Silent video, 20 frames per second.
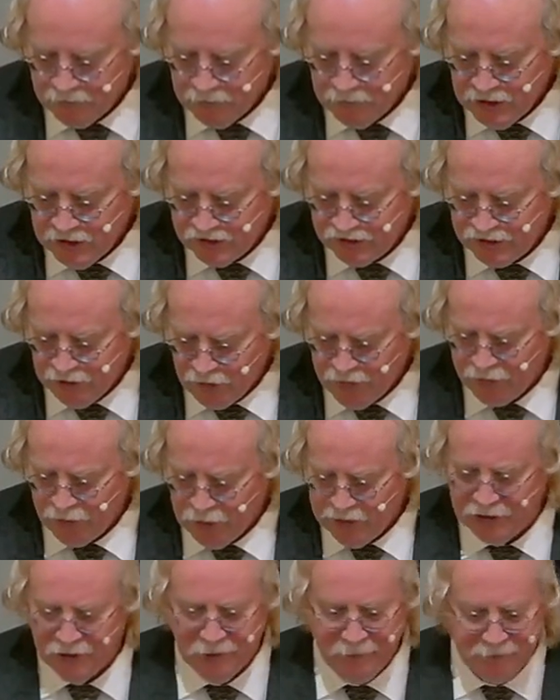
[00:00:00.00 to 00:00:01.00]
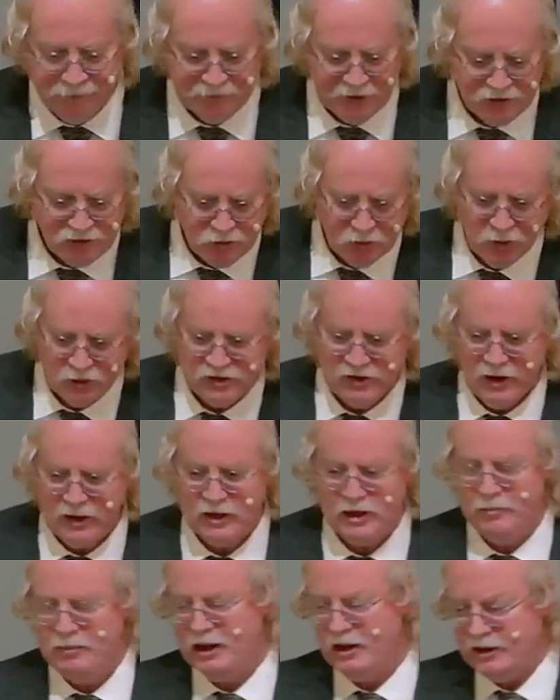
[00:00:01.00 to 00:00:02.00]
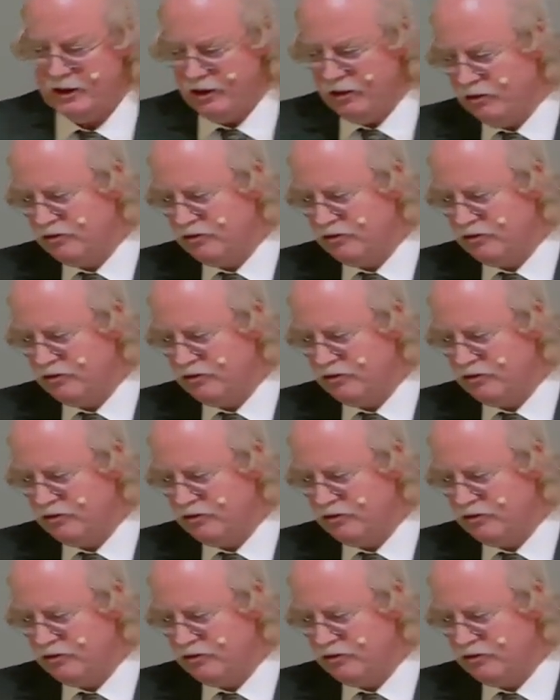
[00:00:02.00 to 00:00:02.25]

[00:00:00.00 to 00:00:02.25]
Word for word: Self will. That's what we're talking about here.